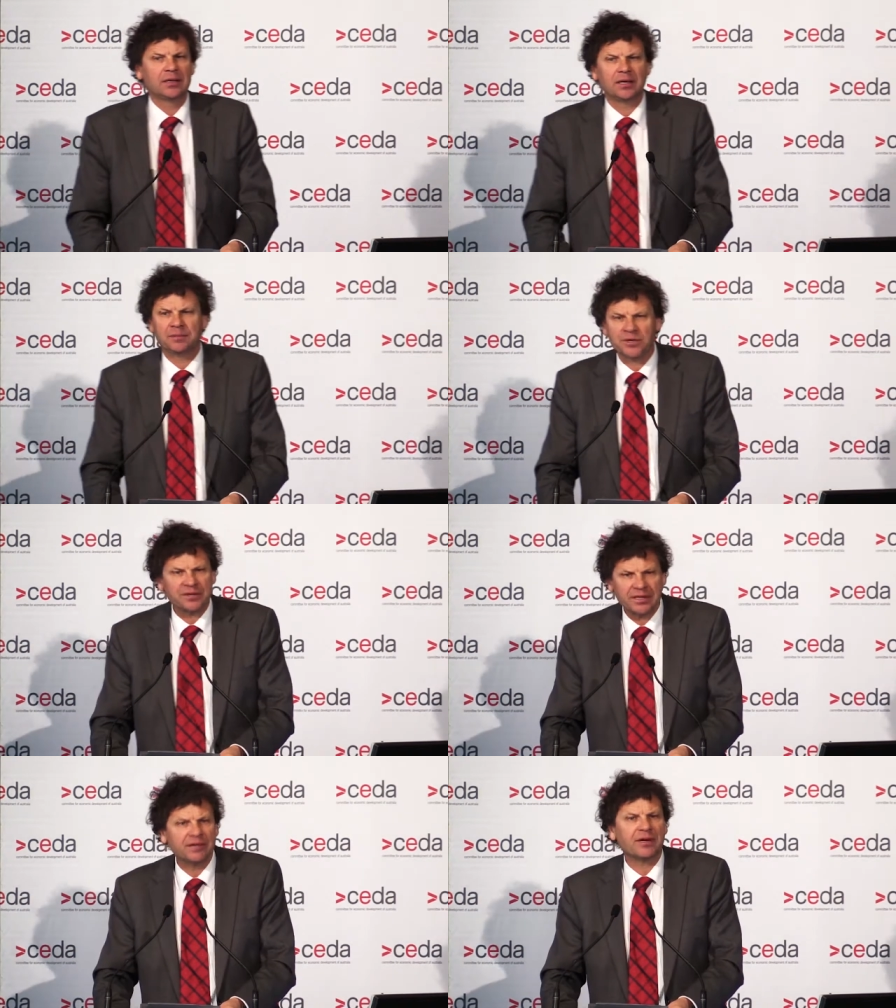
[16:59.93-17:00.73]
And I'm
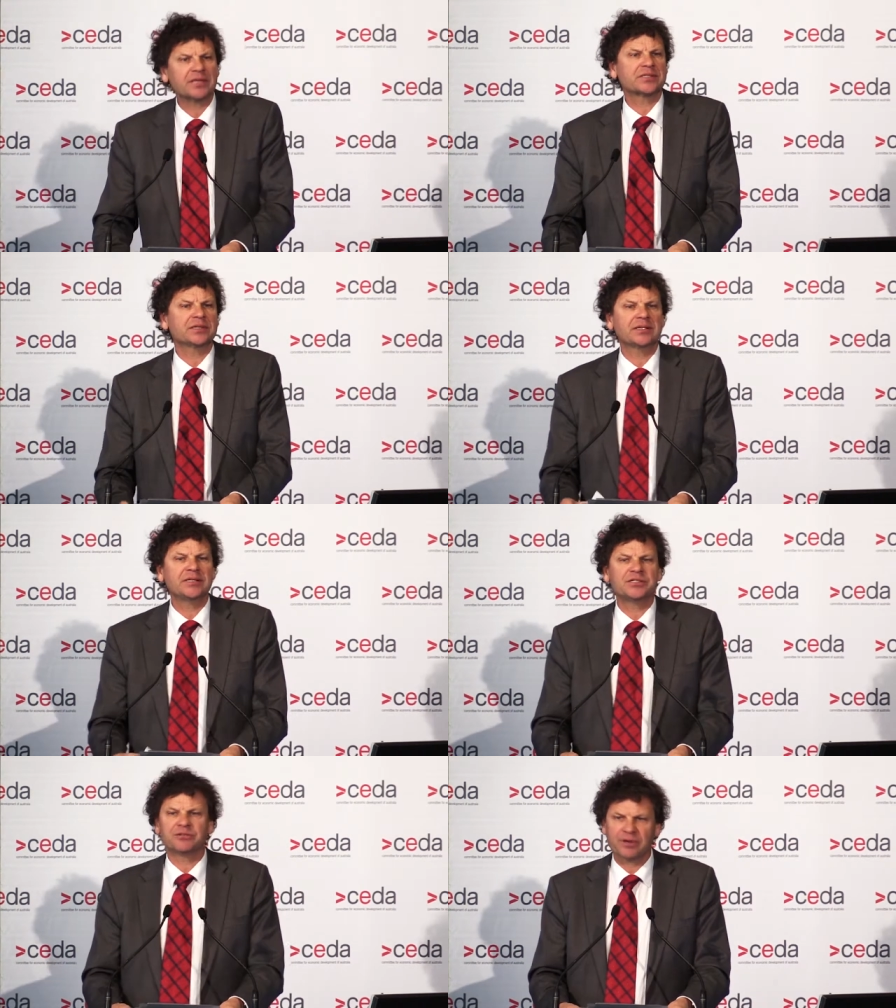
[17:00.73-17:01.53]
not here
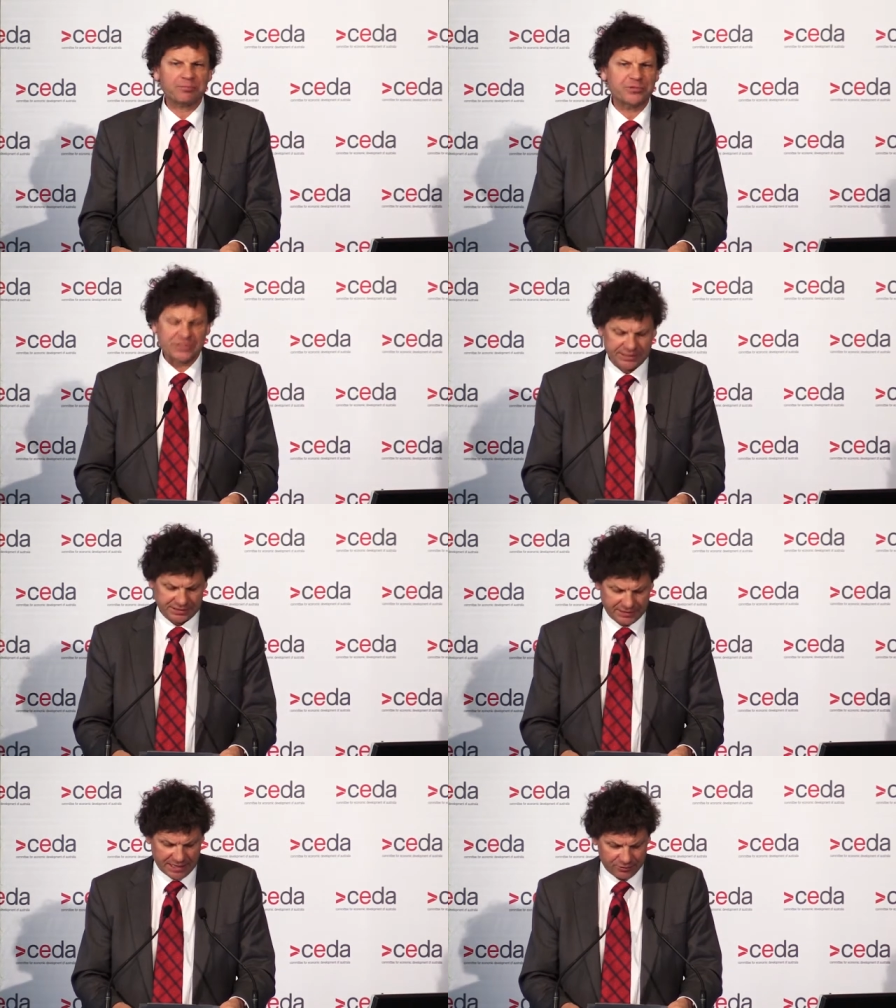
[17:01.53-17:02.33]
actually to represent
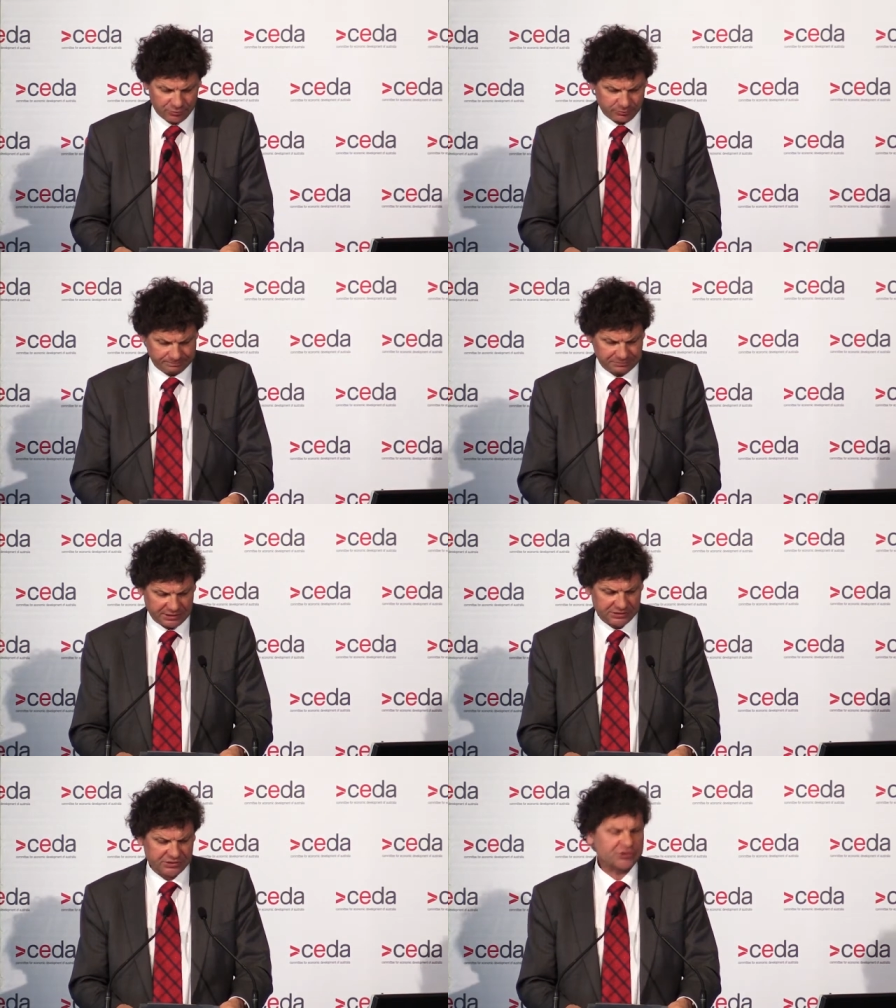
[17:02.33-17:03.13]
it at all.
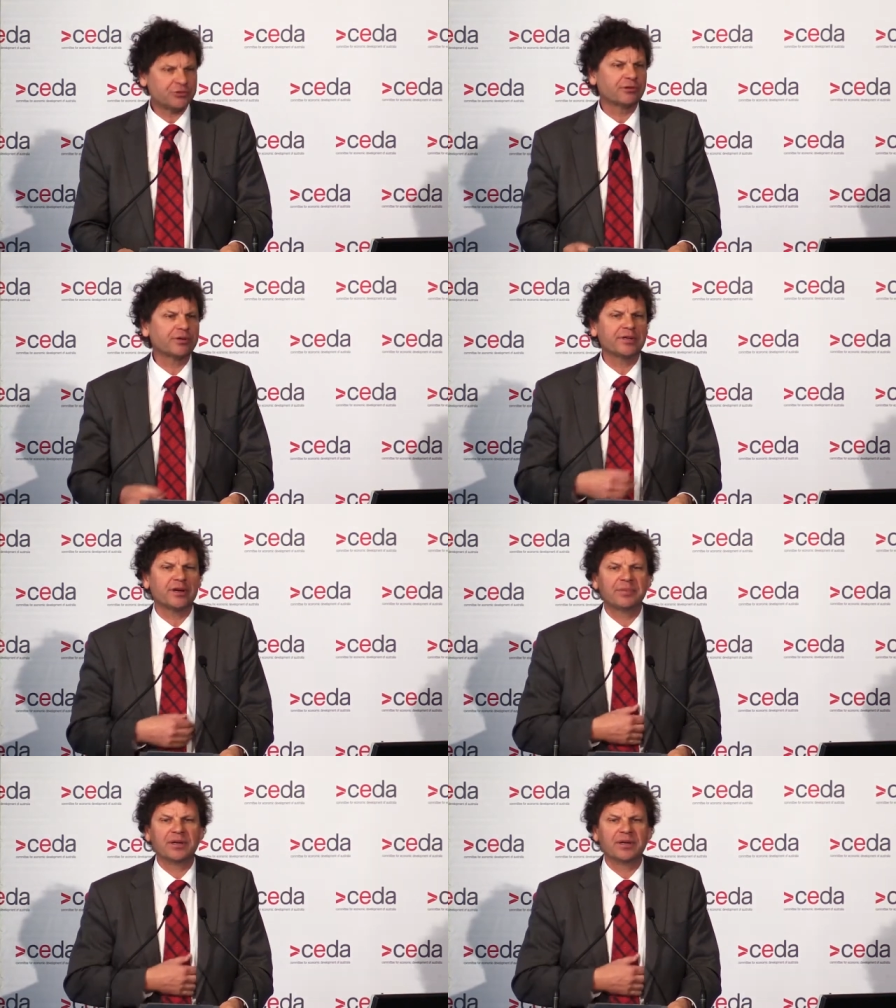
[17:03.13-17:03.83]
It's a story that I